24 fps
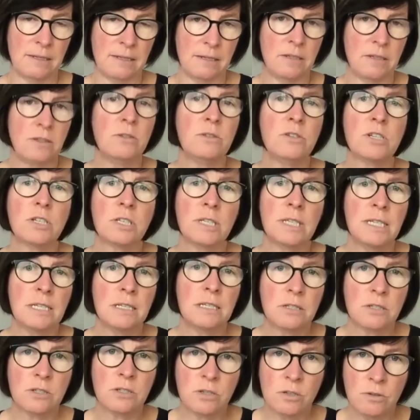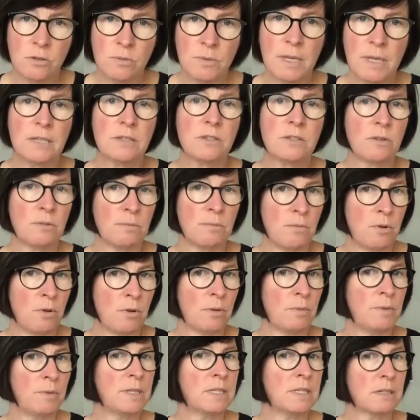Usually 2 weeks or more,
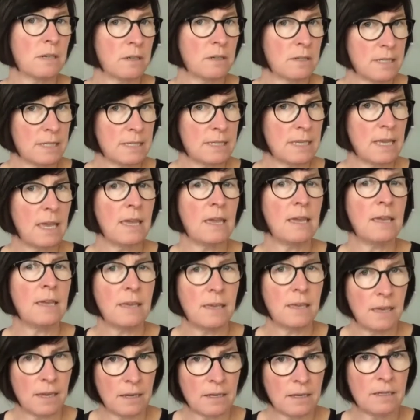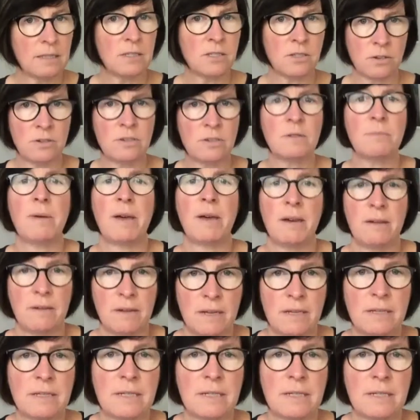we start to get concerned about it.